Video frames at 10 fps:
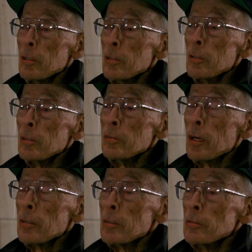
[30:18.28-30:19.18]
and,
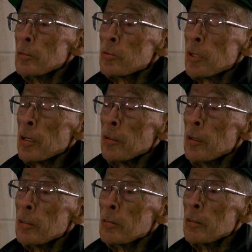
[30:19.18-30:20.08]
down near San
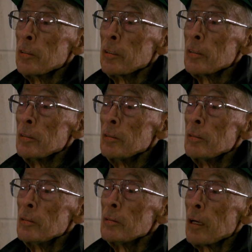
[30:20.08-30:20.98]
Diego, I think.
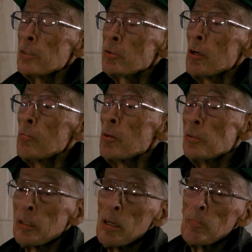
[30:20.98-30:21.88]
I saw him
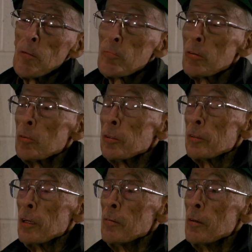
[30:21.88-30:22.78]
once. He came up here one
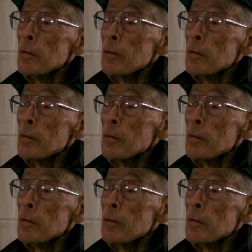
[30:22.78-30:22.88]
time.